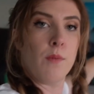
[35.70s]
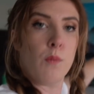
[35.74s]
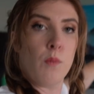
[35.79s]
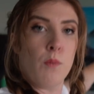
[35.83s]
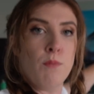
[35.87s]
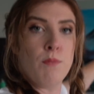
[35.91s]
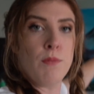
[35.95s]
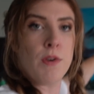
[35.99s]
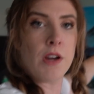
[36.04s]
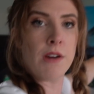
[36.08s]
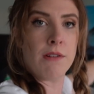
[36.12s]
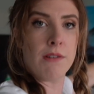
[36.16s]

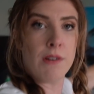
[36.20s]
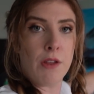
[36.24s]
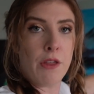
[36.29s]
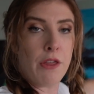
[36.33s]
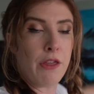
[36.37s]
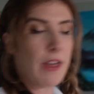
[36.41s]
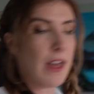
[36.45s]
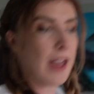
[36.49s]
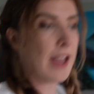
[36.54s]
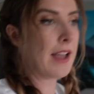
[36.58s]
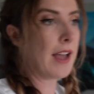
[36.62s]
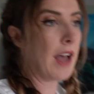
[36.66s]
mural
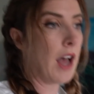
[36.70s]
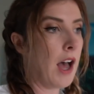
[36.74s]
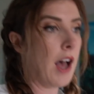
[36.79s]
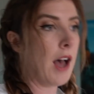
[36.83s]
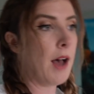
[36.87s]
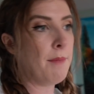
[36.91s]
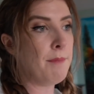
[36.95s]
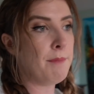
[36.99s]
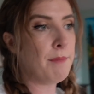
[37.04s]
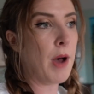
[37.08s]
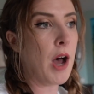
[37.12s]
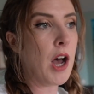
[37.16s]
thing,
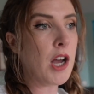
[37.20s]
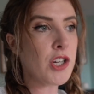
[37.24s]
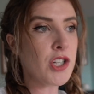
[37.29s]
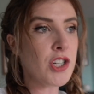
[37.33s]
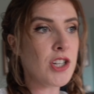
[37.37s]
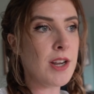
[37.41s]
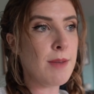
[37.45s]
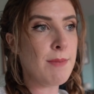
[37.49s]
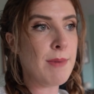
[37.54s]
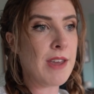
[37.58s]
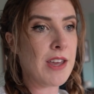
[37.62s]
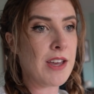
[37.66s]
um,
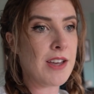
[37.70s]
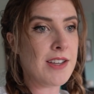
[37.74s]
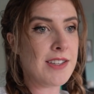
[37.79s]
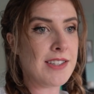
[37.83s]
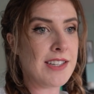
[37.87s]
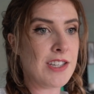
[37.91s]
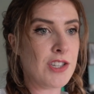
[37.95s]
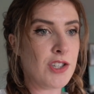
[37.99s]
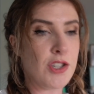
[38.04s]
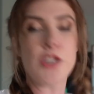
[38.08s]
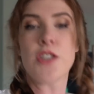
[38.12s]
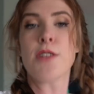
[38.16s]
partially because
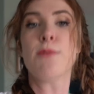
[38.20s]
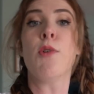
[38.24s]
it's just a